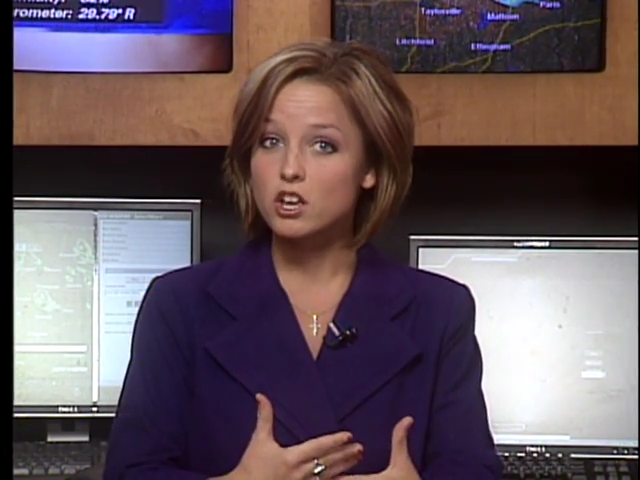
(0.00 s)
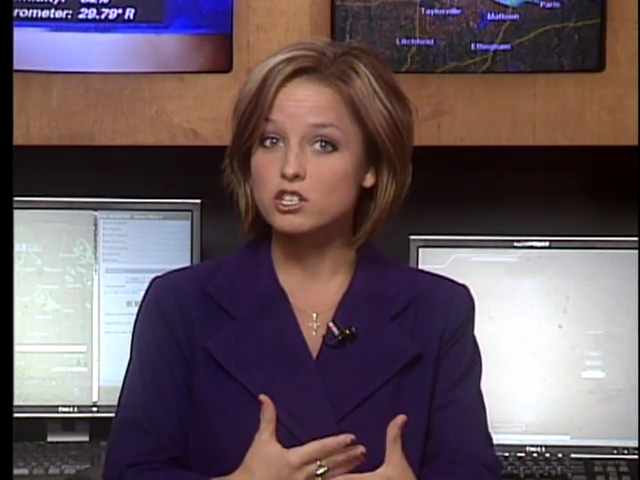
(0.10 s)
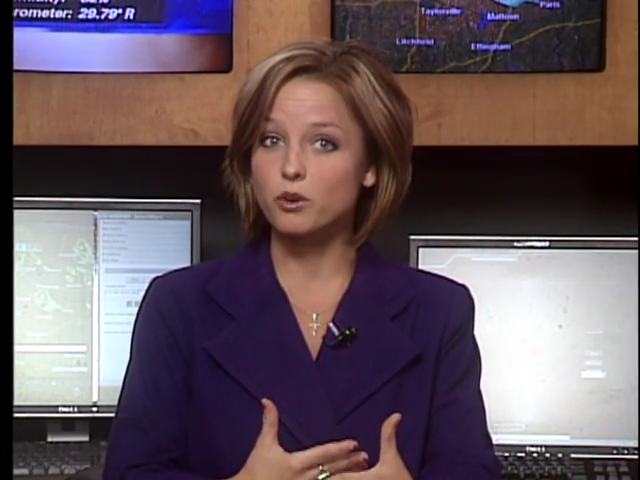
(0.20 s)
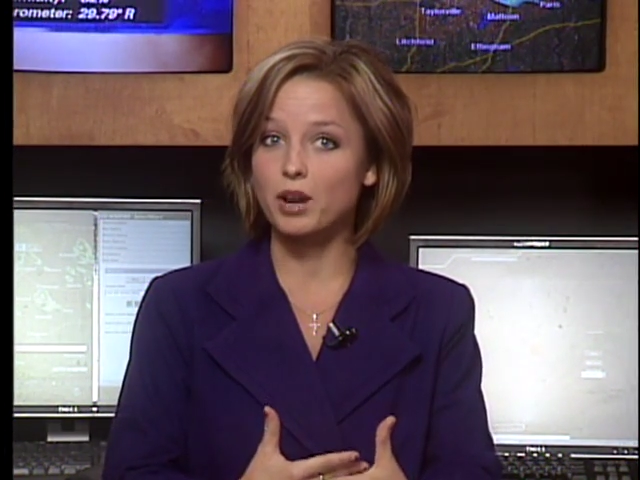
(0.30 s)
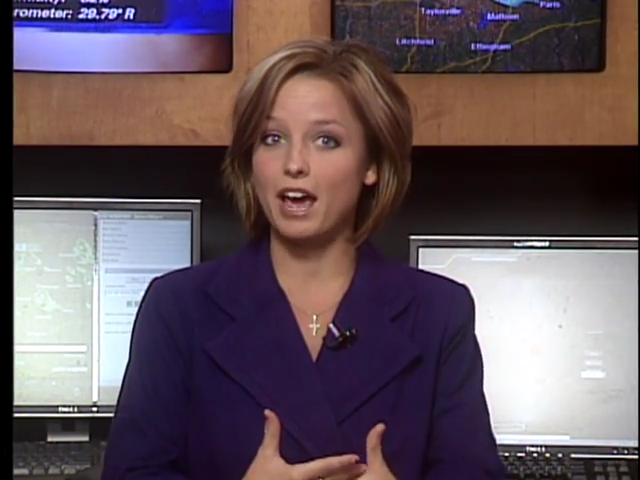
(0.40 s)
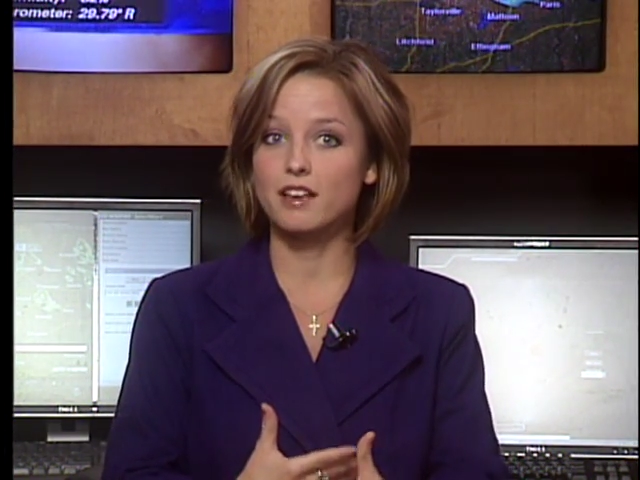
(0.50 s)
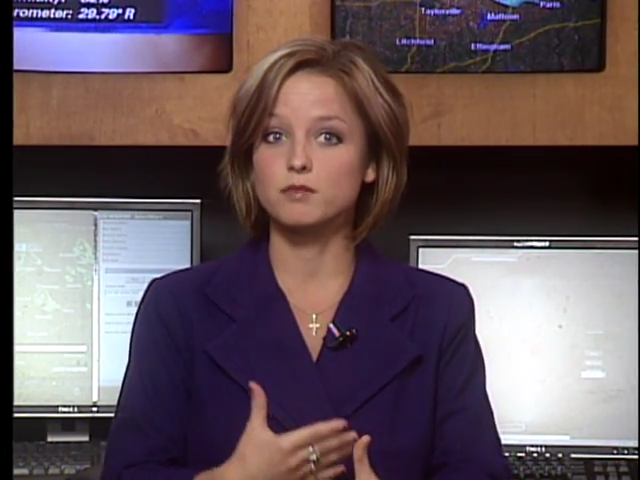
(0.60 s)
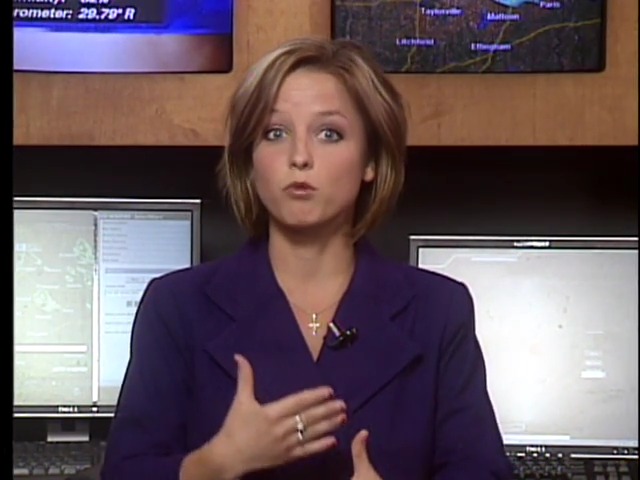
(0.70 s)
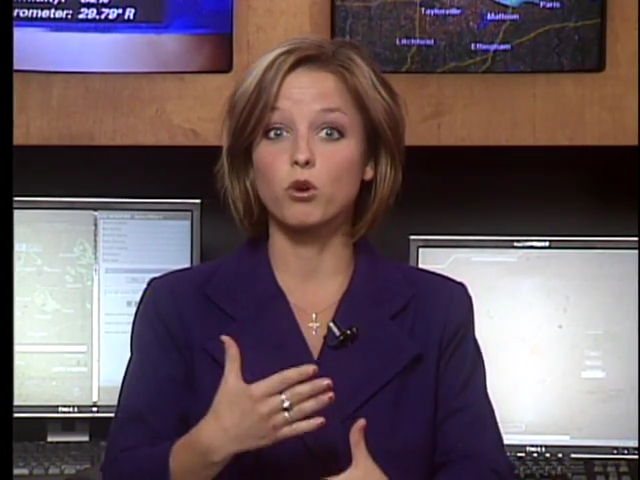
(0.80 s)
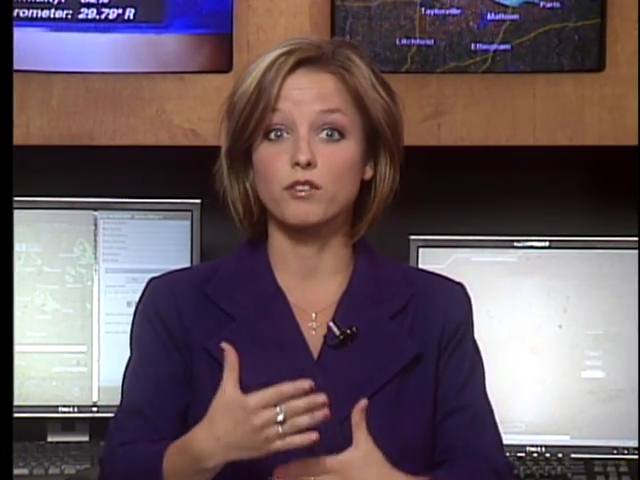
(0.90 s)
so it has
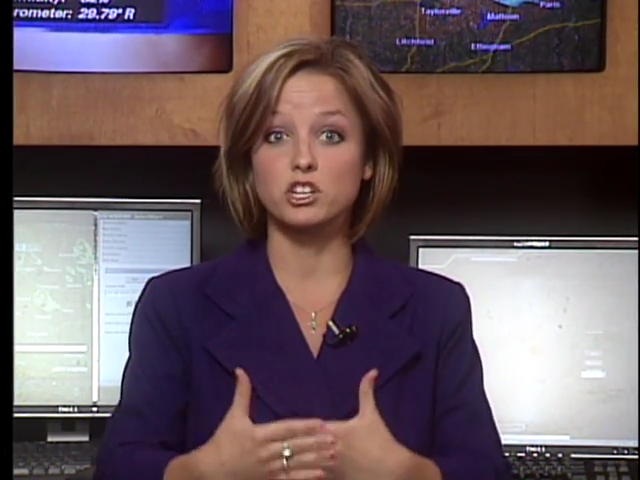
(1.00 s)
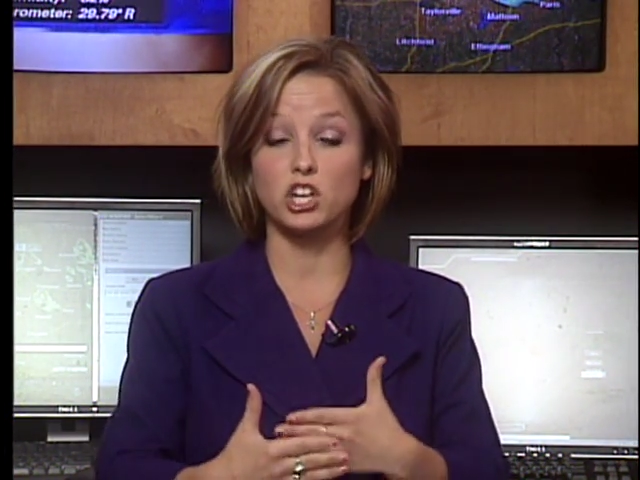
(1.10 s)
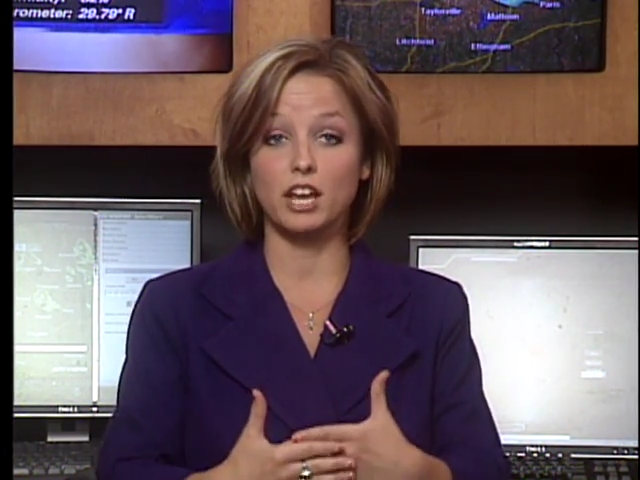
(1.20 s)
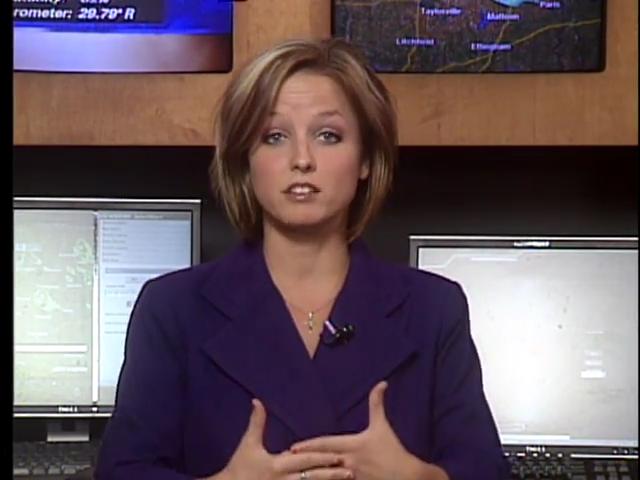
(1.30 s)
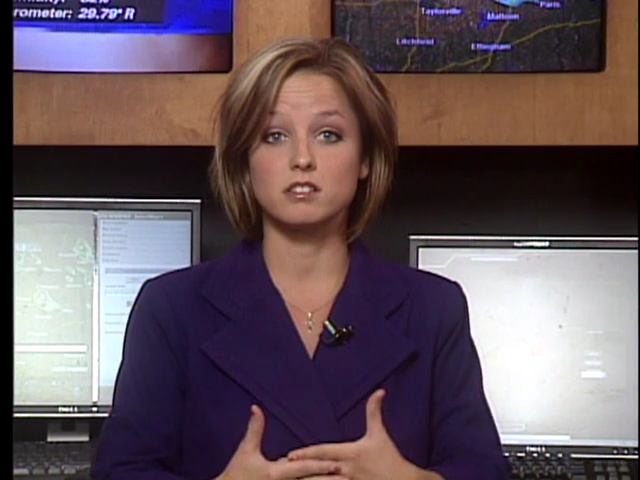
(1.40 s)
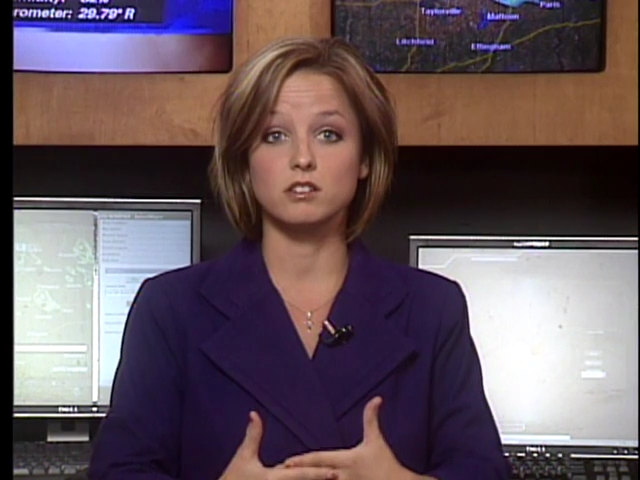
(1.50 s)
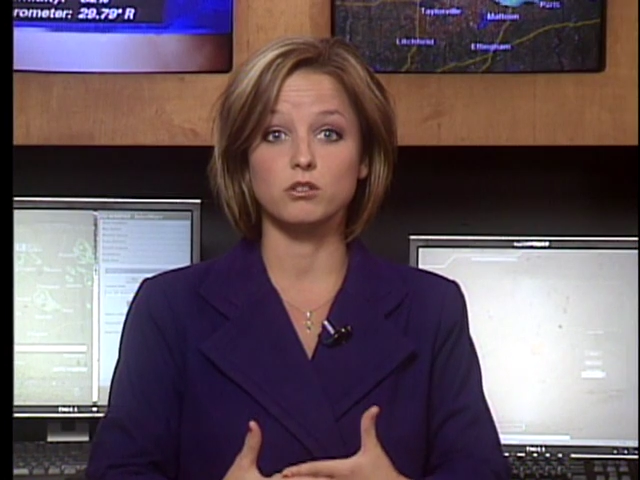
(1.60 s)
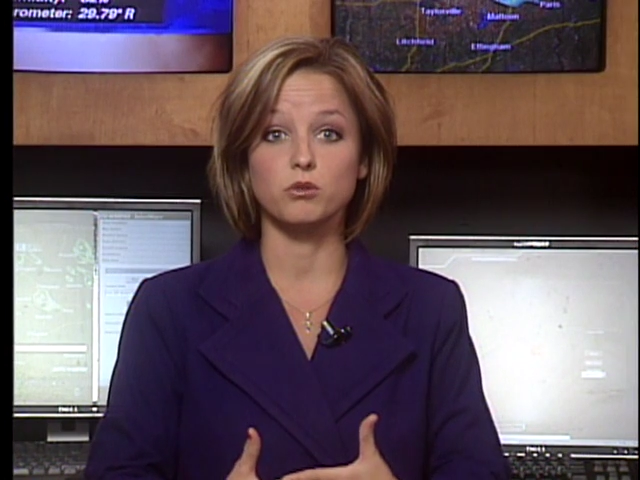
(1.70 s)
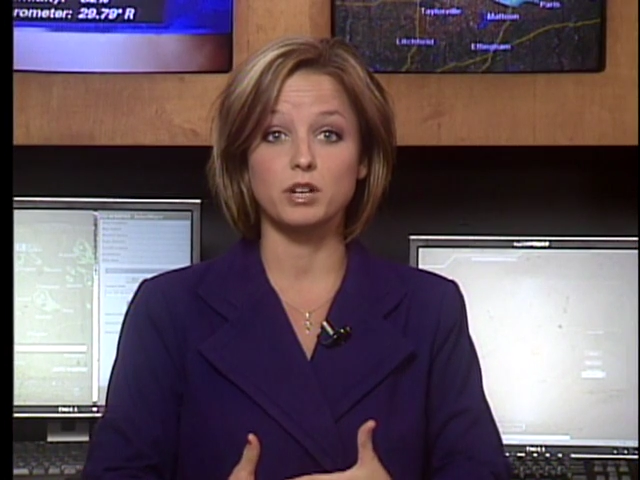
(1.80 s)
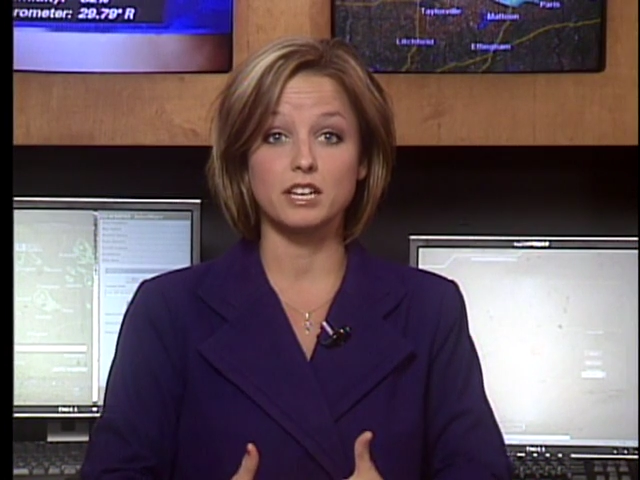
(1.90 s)
more of a chance
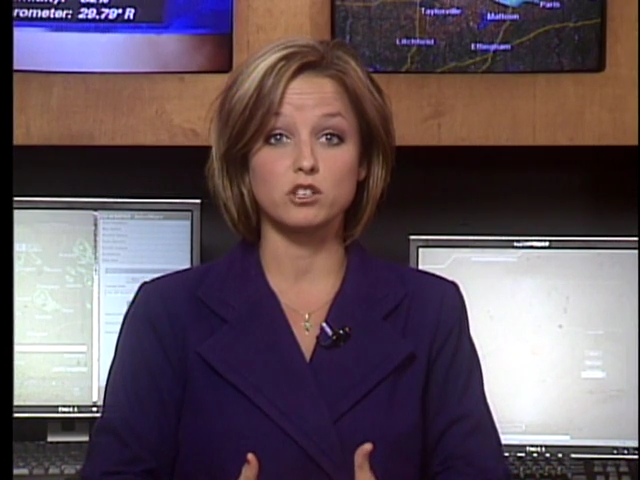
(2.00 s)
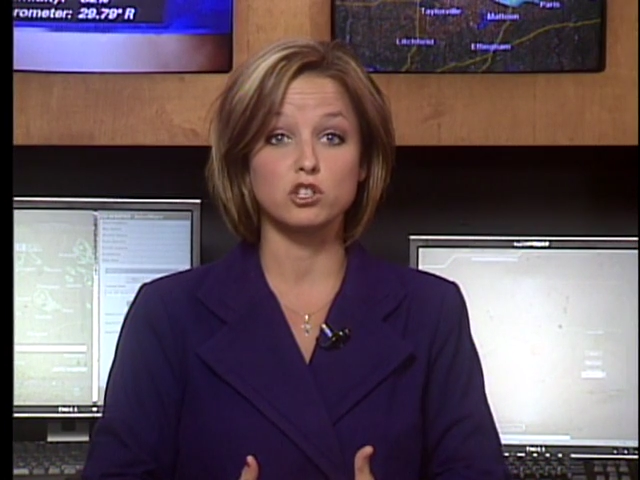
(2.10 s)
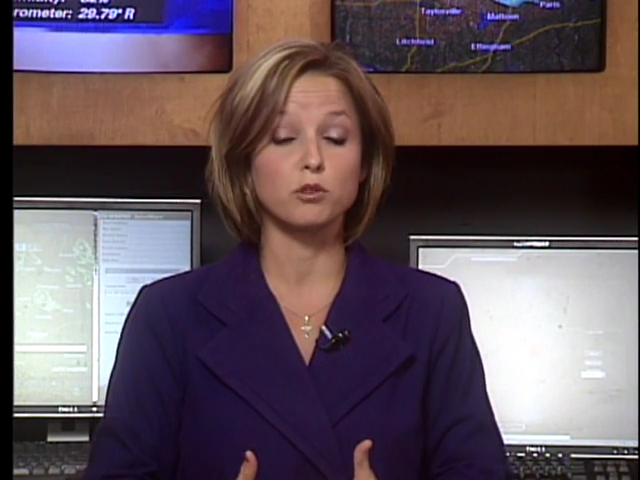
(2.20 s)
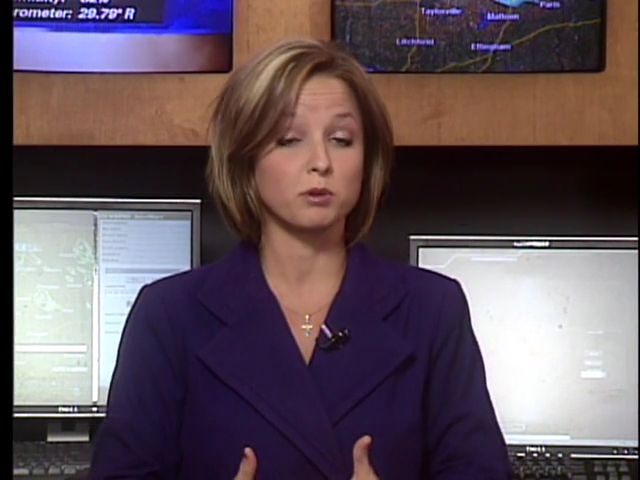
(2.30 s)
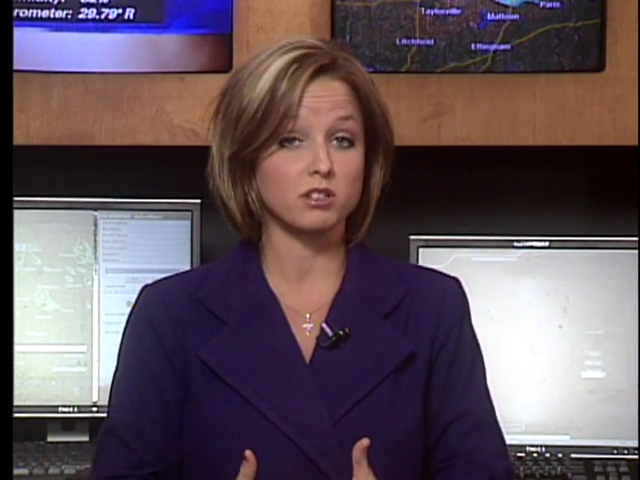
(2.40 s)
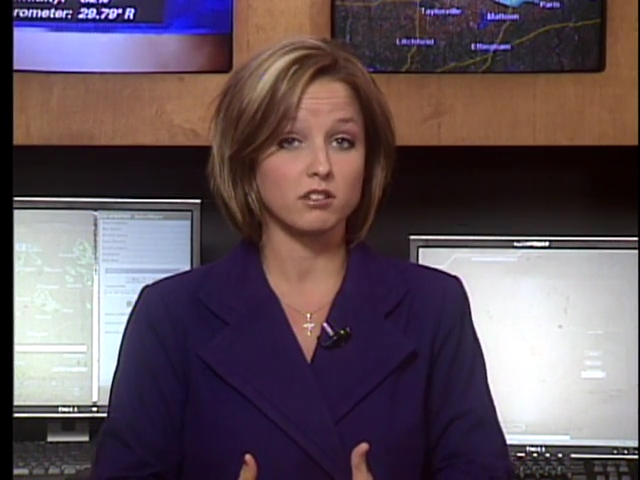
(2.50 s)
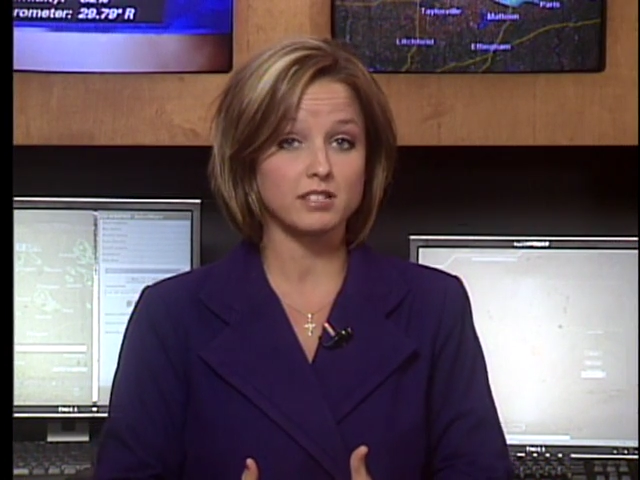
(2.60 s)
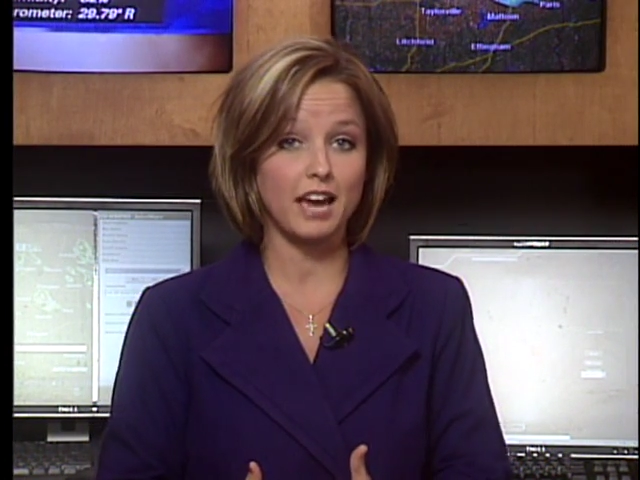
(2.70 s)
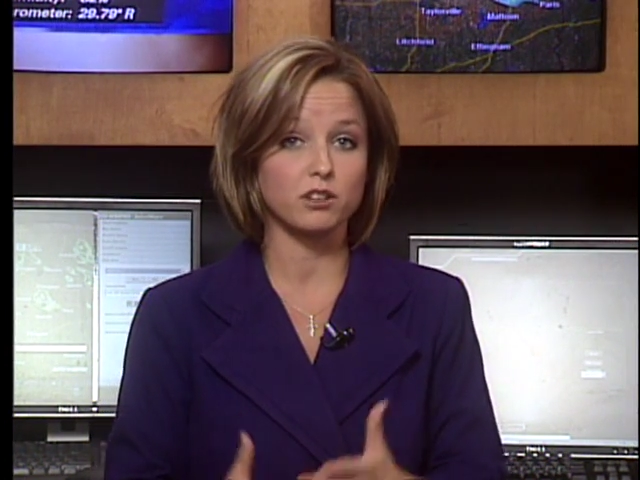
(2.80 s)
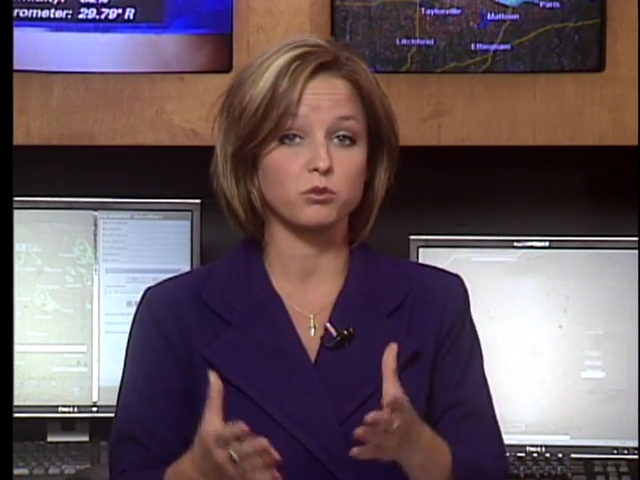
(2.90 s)
to get to supercell status,